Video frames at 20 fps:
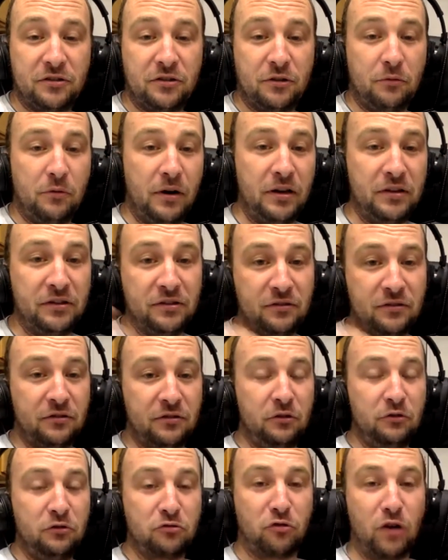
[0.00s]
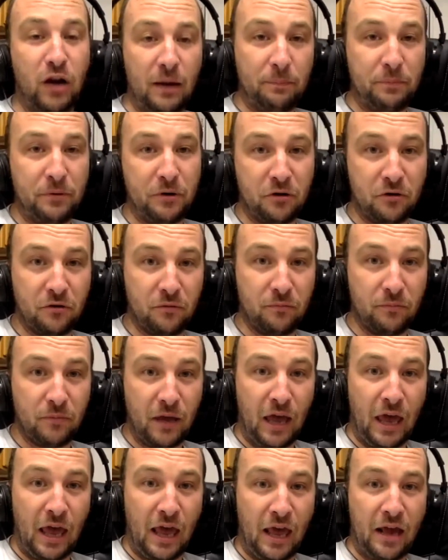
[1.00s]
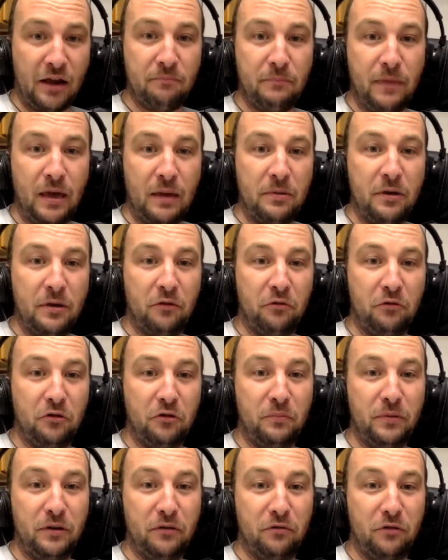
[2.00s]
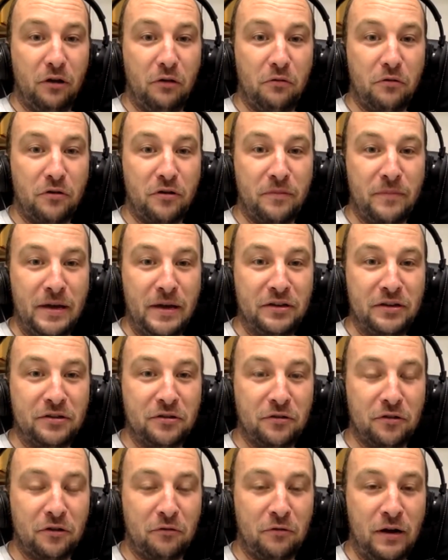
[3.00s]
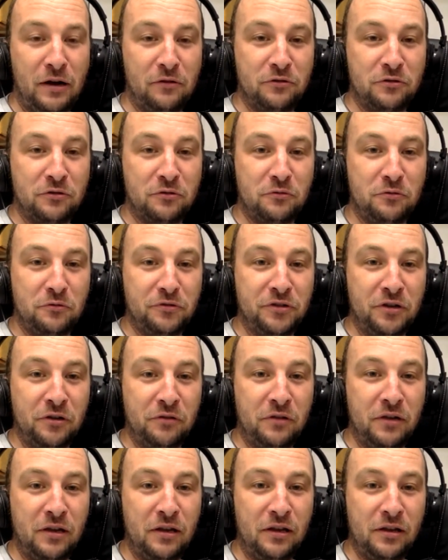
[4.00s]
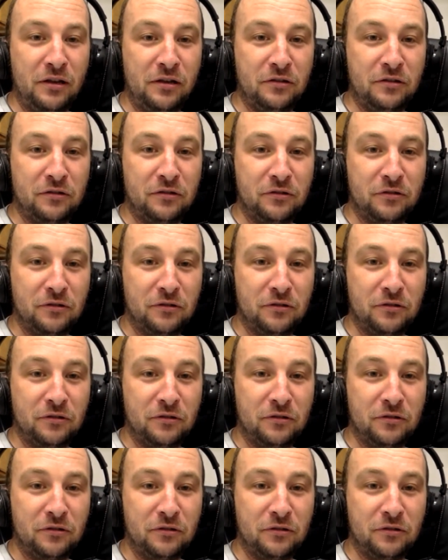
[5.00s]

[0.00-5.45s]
So do you drop your hand maybe a little bit lower to make sure the crown jewels don't get hit?